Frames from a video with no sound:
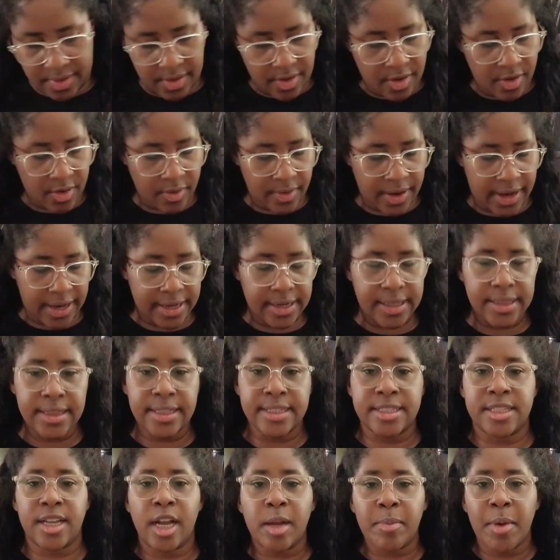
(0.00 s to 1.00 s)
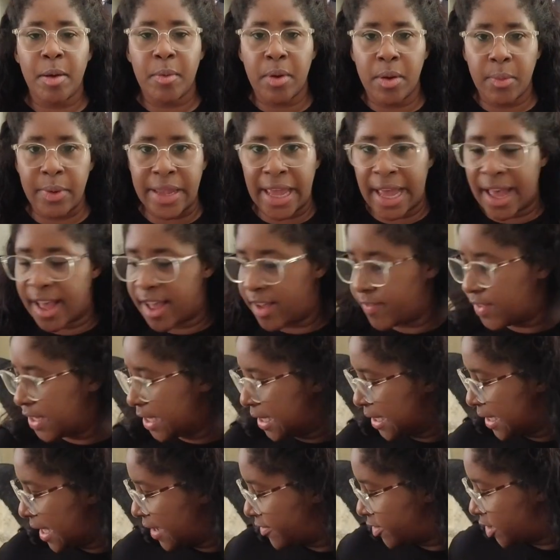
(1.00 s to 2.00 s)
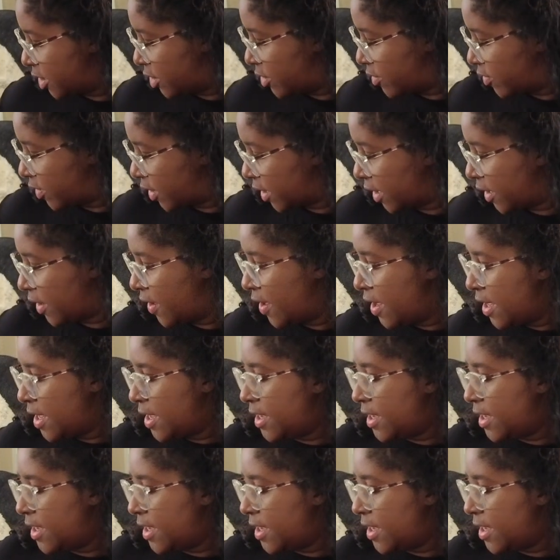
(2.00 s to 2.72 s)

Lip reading: All right, let's talk about what we have left over.